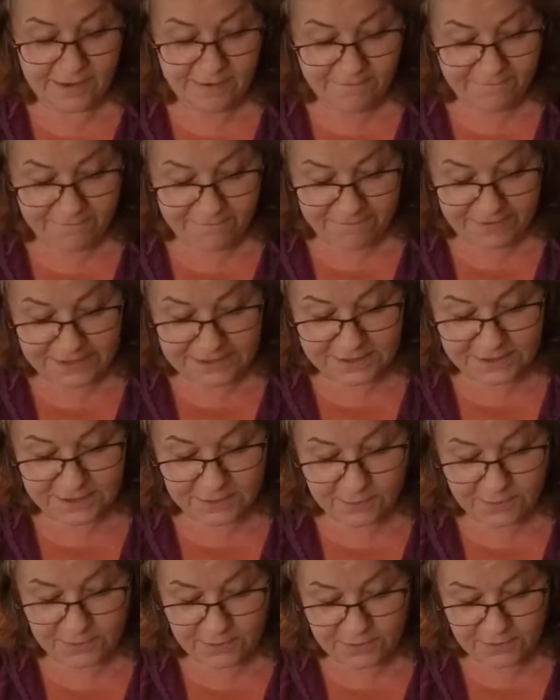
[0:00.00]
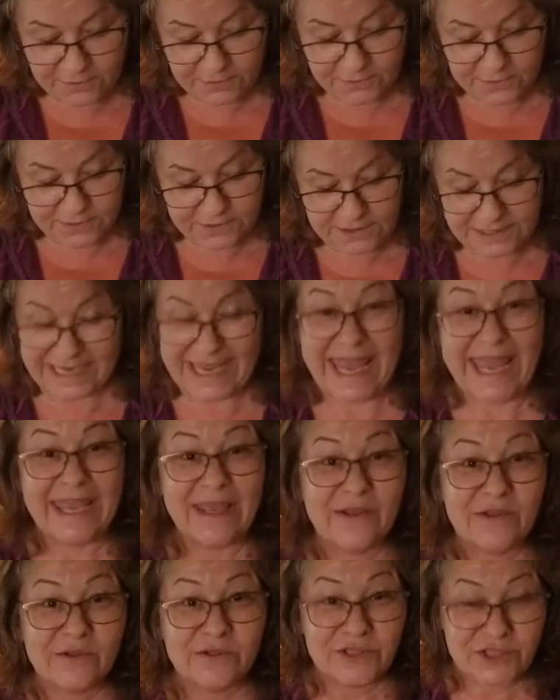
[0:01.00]
vegetables,
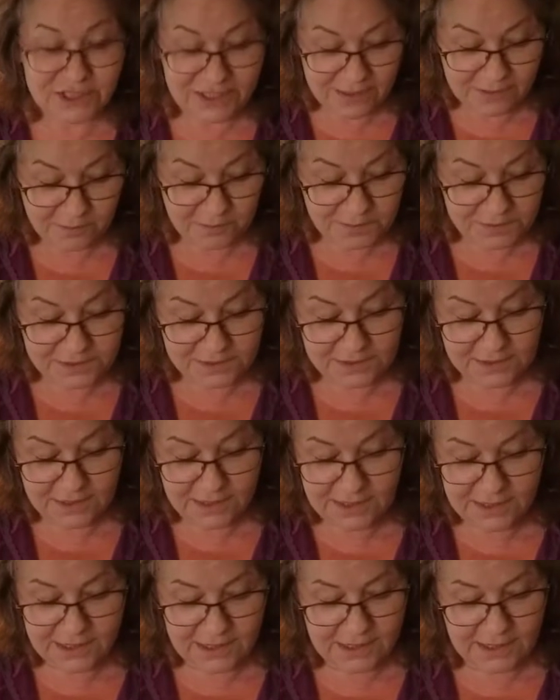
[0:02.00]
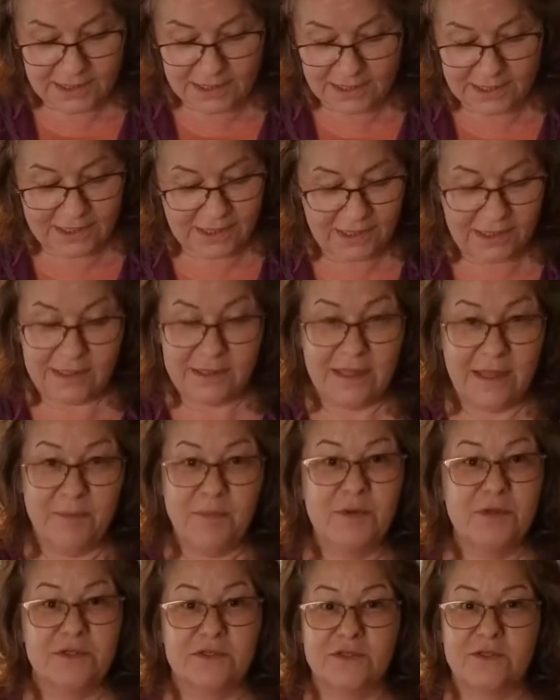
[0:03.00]
kale chips. Like, they
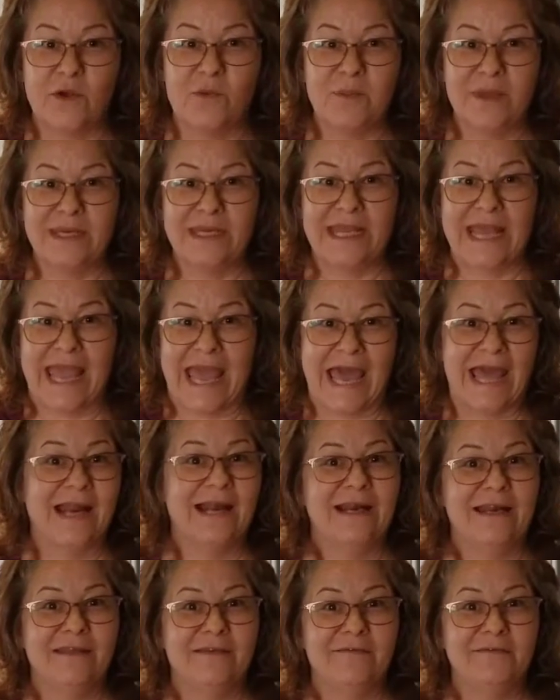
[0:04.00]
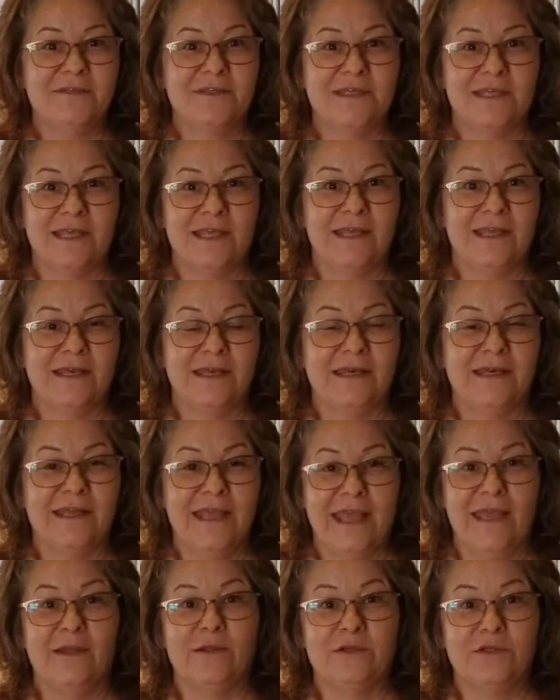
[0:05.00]
put so many additives in
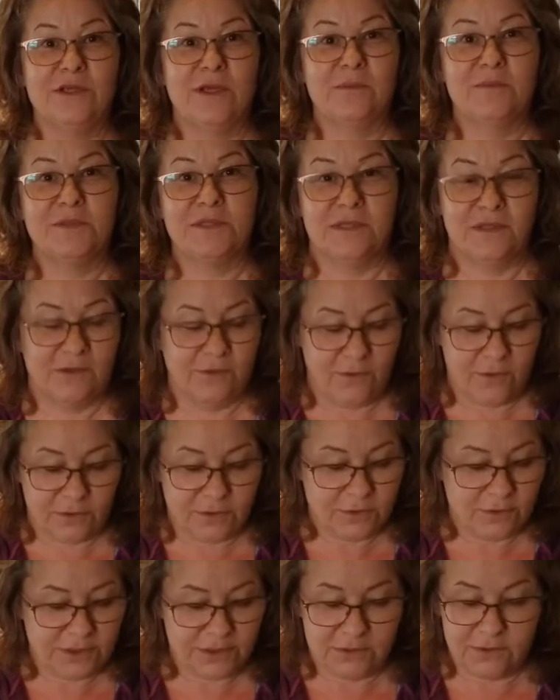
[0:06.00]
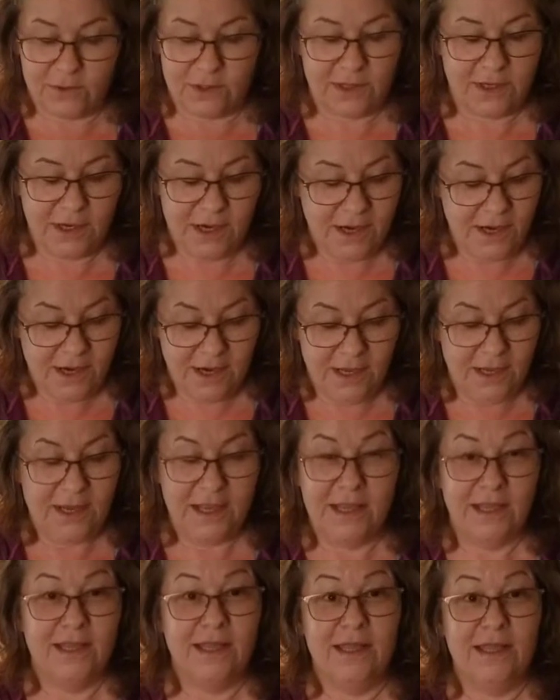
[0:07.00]
kale chips in the grocery store.
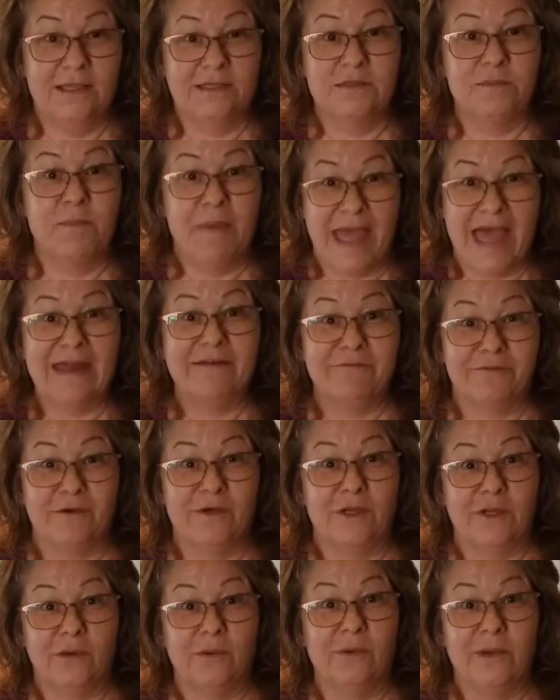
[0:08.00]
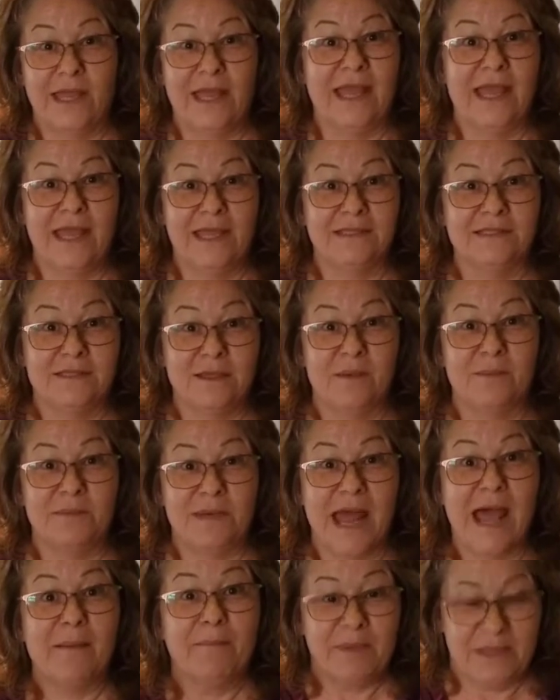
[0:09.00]
It's bad for you. It ends up
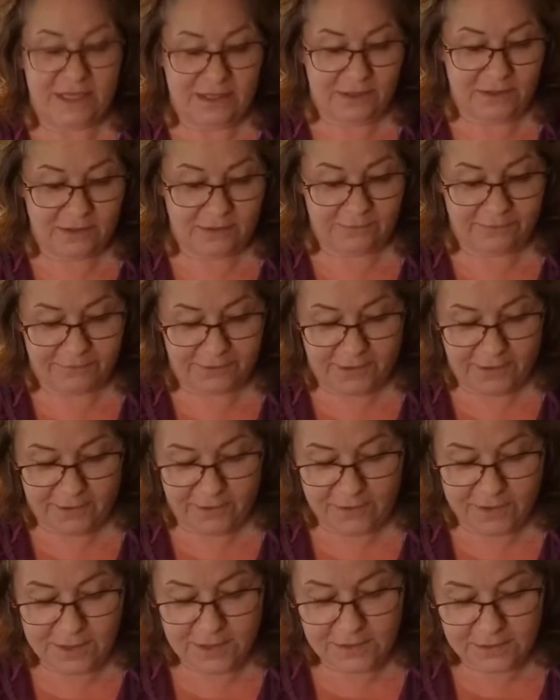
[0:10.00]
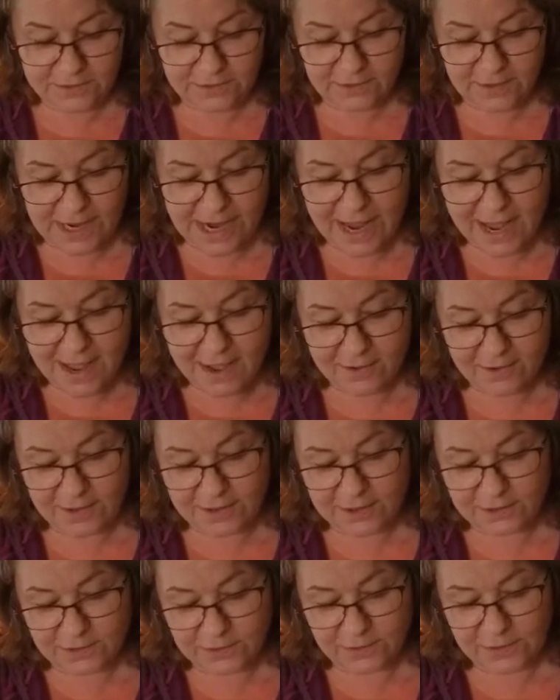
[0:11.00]
not being good for you. So now I
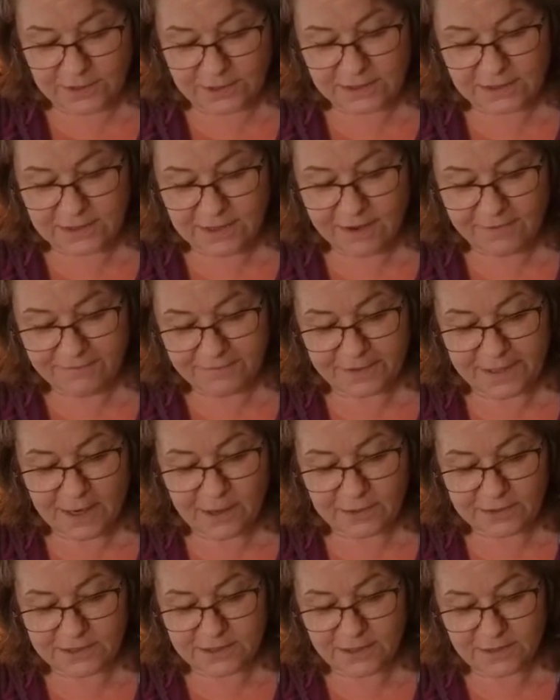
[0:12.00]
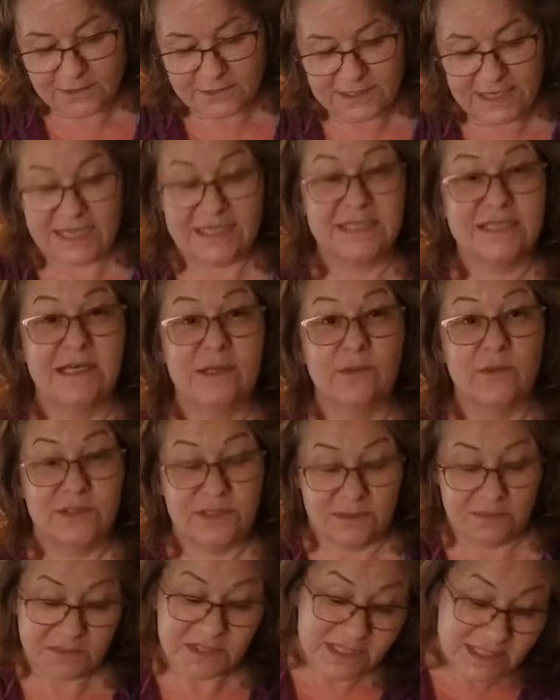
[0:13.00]
could do this stuff and I'll start testing with
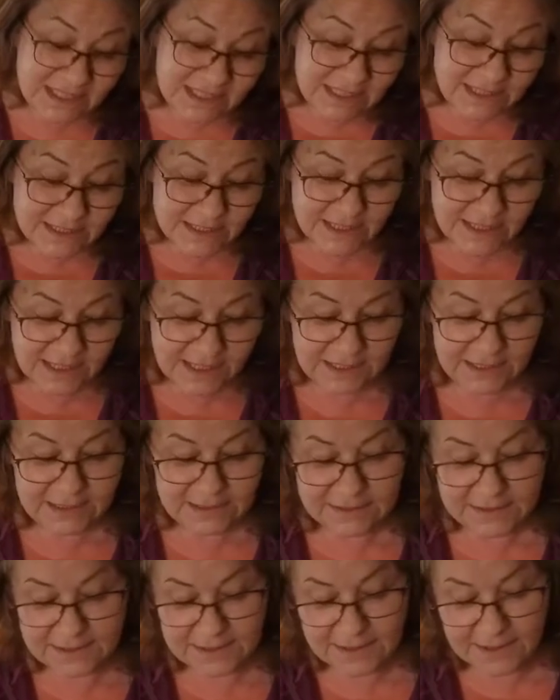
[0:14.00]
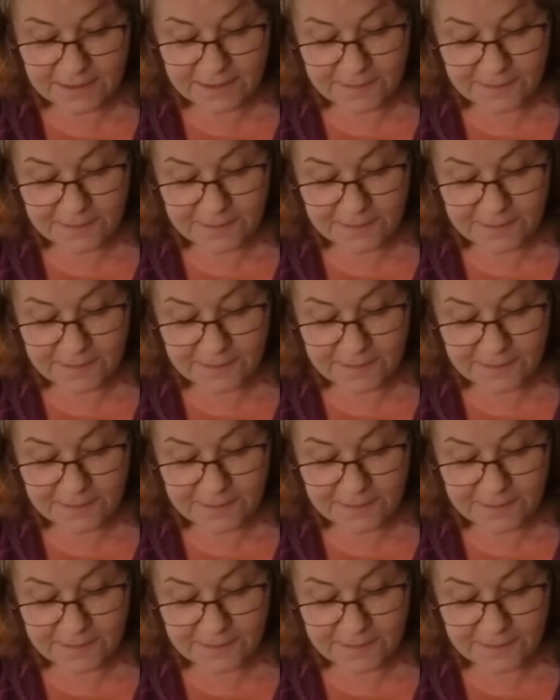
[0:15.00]
some seasonings